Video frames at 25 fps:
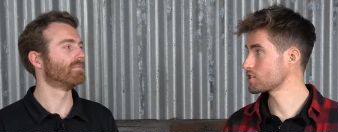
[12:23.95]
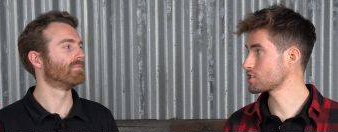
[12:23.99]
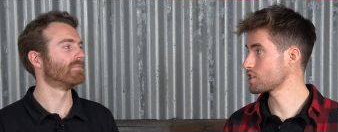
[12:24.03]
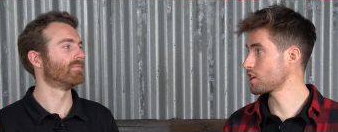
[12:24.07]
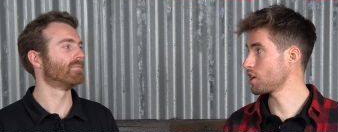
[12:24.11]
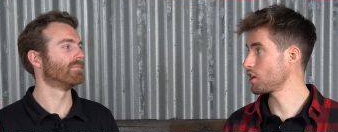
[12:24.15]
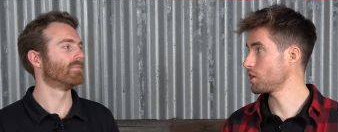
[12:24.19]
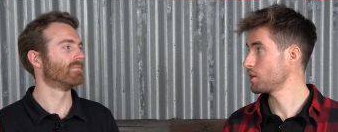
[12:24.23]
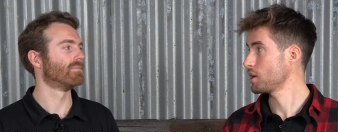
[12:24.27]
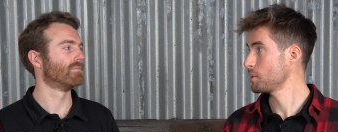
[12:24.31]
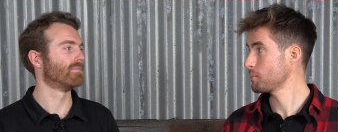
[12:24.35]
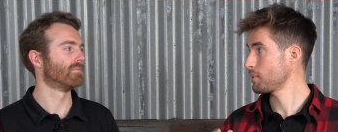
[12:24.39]

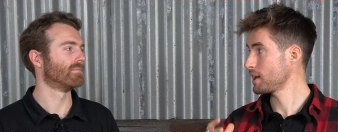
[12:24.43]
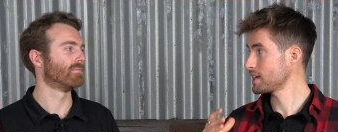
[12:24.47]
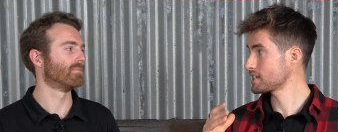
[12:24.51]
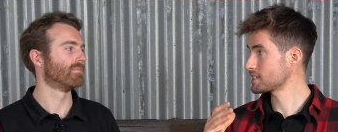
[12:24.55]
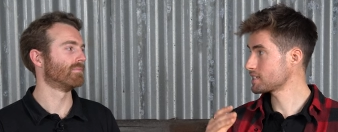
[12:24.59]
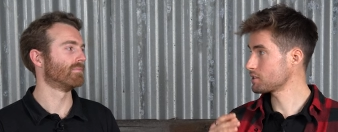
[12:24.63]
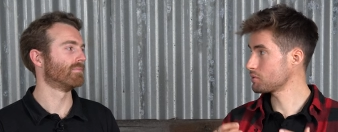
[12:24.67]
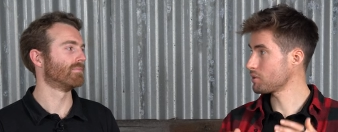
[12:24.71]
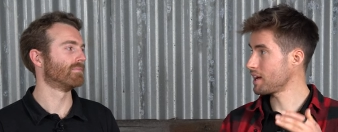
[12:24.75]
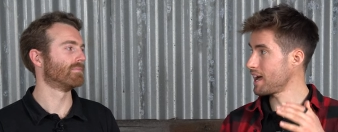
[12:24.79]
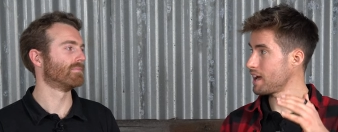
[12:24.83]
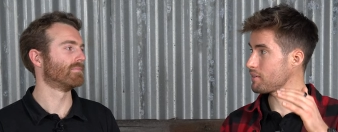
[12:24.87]
Speaker 1: So
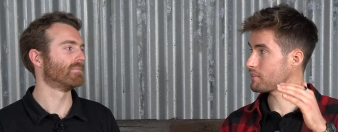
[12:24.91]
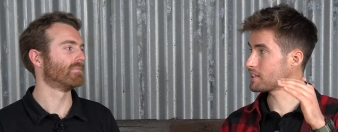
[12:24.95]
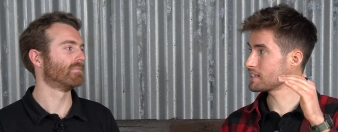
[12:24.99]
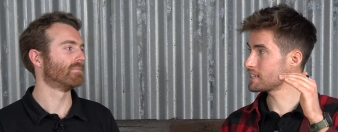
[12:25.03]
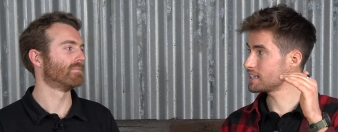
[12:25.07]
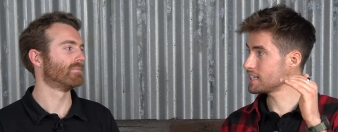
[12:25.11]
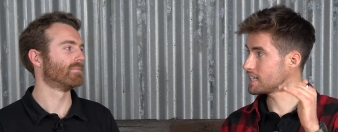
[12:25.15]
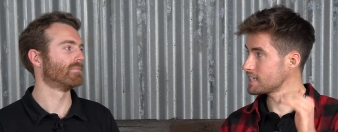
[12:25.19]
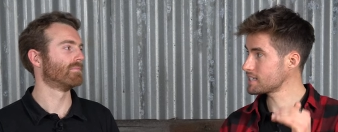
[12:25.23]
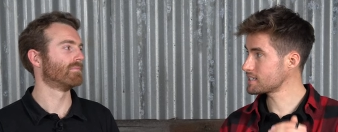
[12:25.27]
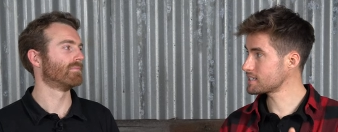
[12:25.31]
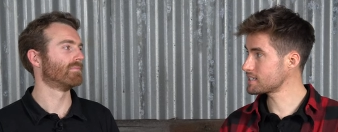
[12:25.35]
basically we'll have a
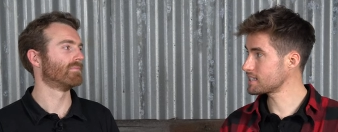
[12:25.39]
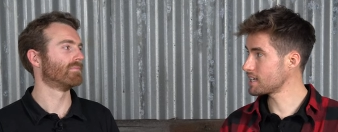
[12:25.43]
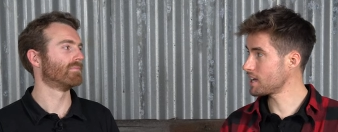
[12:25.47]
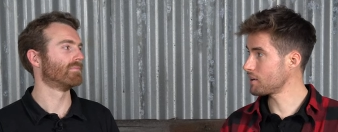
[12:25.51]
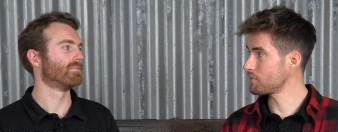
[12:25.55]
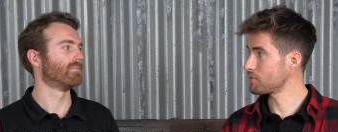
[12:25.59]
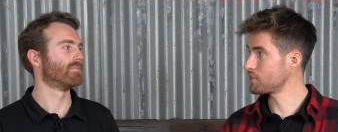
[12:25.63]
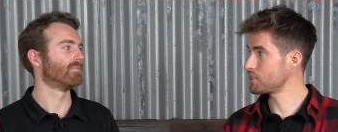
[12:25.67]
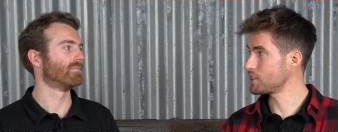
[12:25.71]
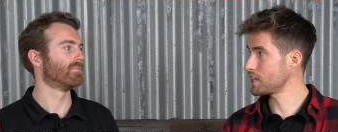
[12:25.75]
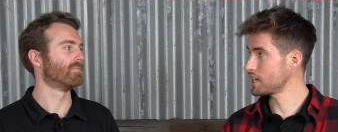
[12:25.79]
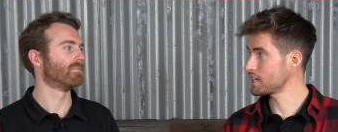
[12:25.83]
list
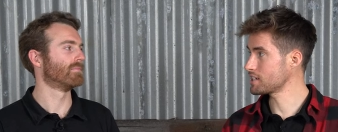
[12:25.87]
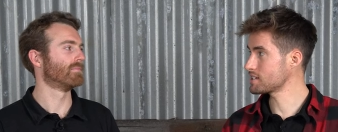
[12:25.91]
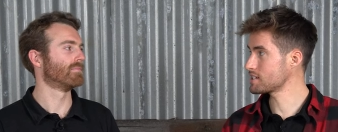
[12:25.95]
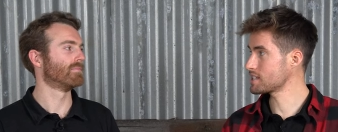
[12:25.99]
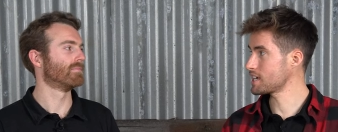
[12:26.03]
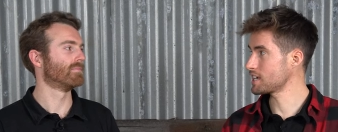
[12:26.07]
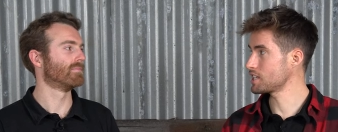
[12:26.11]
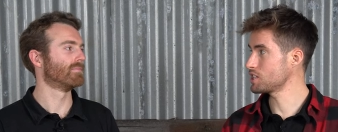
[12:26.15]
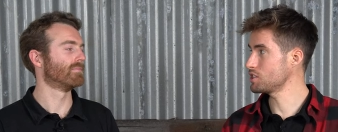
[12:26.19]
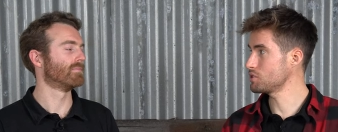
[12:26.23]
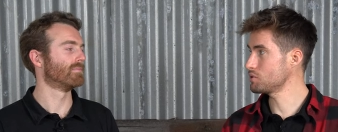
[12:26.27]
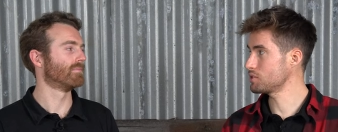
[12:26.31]
of
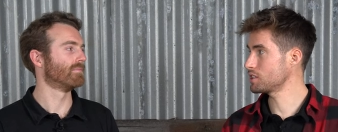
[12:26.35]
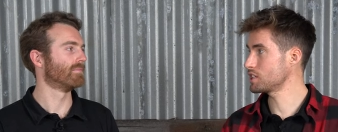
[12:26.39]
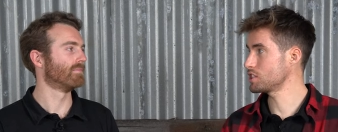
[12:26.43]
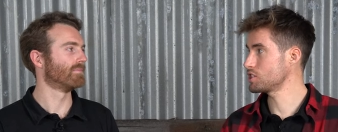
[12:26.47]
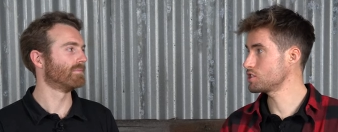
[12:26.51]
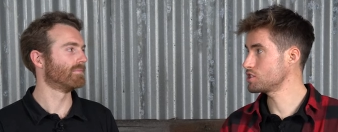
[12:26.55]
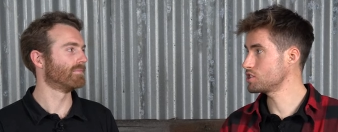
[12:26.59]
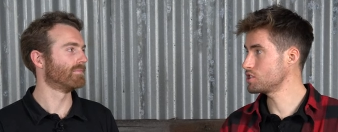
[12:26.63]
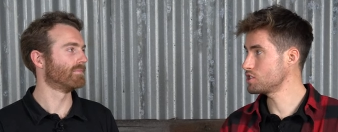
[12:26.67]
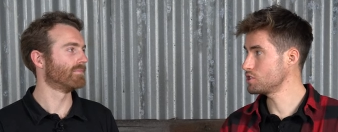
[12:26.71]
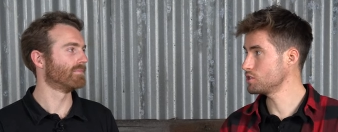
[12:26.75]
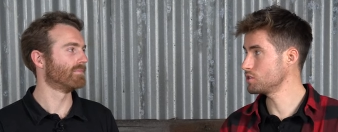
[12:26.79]
things that you
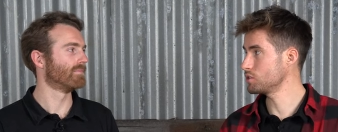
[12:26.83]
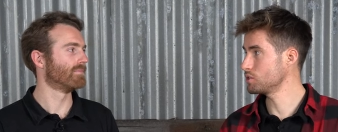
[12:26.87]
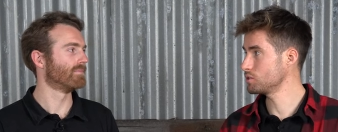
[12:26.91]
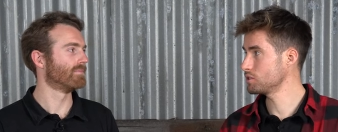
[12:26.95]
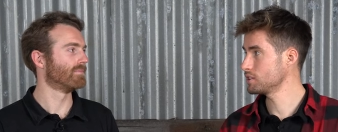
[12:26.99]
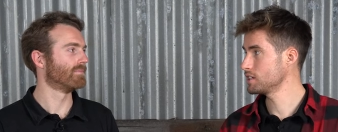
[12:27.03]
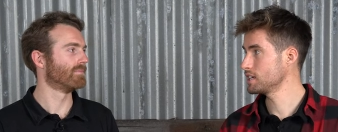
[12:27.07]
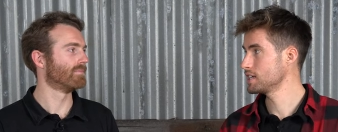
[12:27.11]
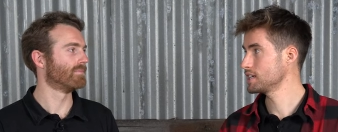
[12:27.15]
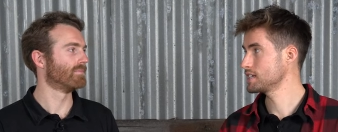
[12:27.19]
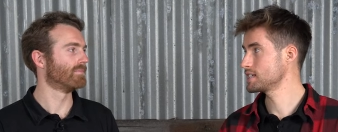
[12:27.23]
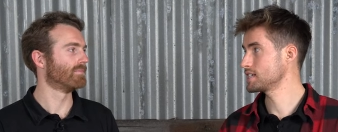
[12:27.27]
can
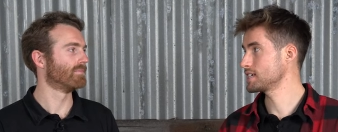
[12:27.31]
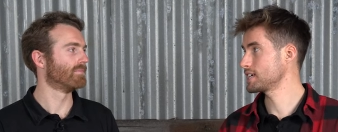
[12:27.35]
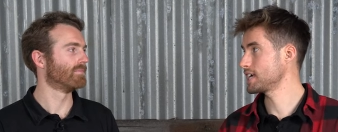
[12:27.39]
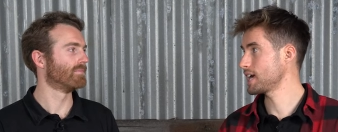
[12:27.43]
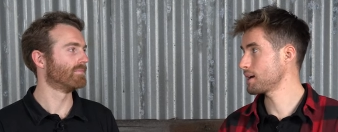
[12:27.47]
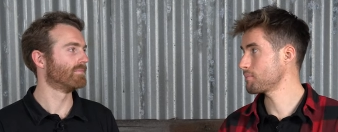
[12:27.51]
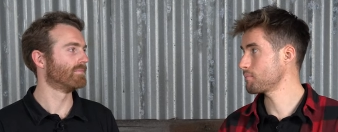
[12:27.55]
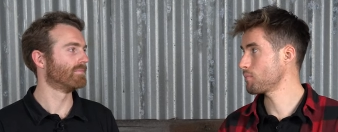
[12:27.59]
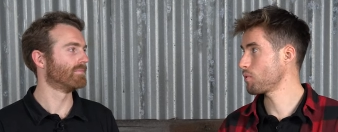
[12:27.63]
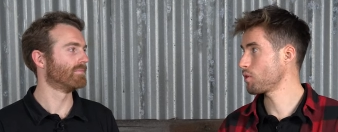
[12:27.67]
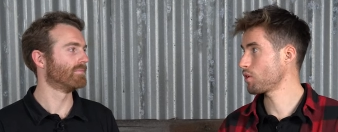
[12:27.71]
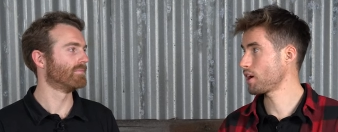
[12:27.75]
do to
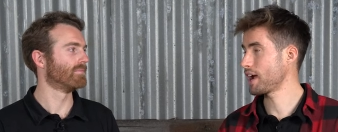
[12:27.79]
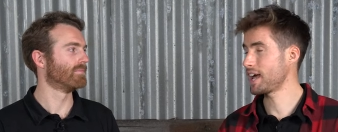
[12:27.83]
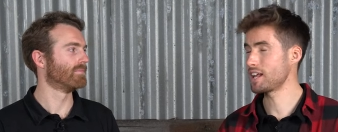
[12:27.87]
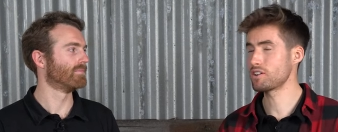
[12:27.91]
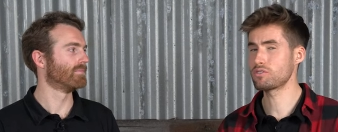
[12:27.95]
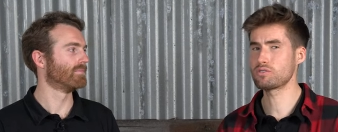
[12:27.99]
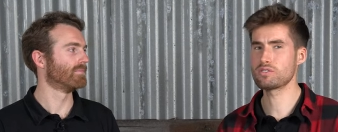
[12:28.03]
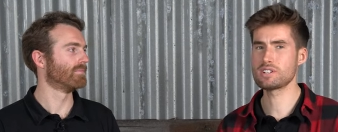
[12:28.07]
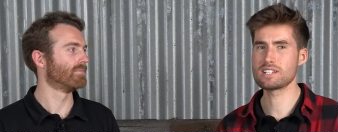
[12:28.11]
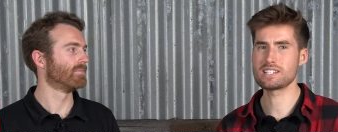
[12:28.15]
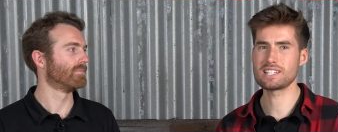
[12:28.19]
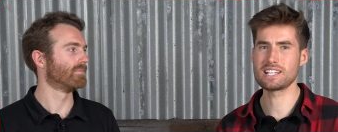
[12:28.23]
get more
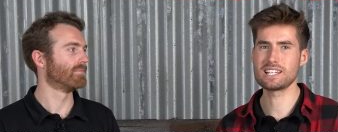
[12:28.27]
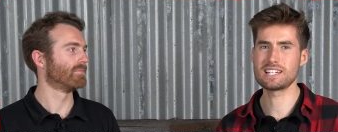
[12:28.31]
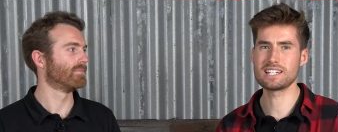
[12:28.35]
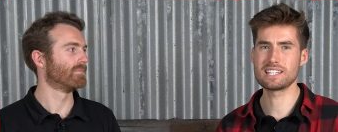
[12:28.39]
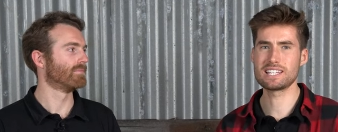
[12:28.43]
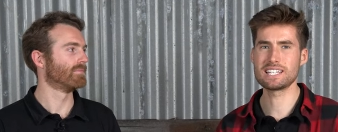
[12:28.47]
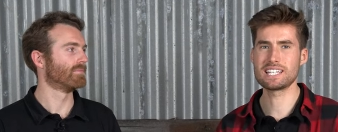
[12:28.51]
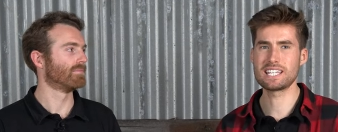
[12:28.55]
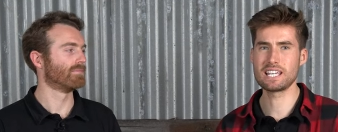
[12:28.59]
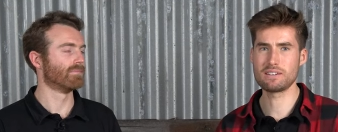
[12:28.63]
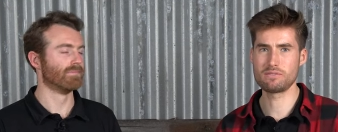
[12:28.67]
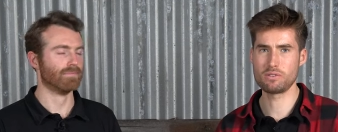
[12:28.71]
entries
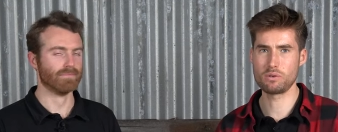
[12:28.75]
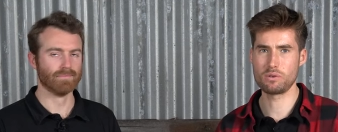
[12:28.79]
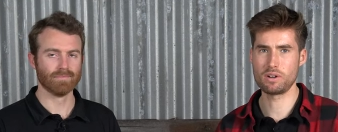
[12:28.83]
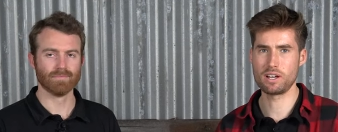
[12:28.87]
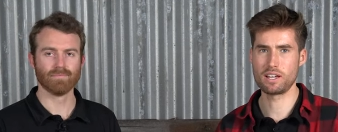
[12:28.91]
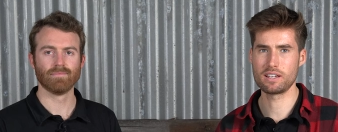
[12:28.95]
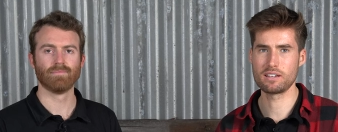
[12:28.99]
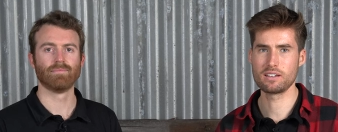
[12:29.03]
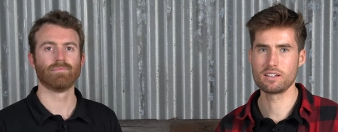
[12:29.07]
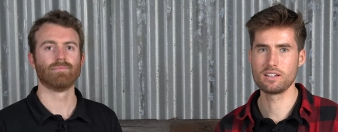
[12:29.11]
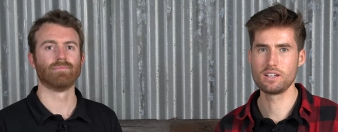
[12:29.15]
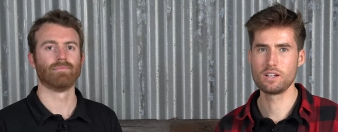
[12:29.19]
into the
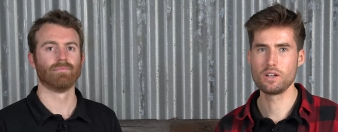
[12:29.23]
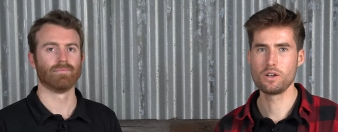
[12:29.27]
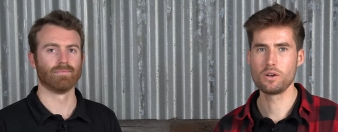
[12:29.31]
giveaway.